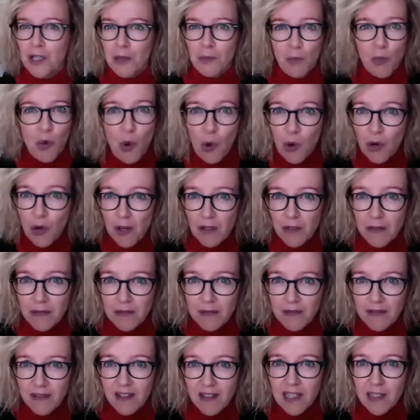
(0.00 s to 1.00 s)
more
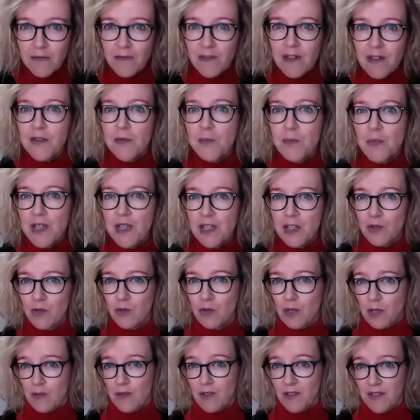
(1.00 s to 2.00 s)
than we speak to
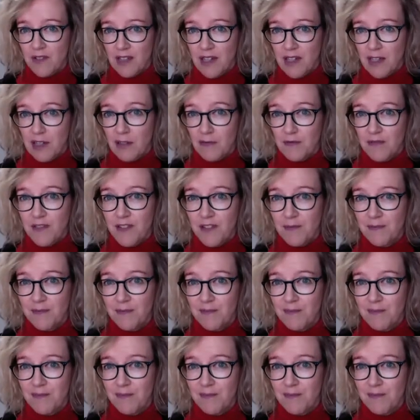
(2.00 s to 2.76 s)
ourselves.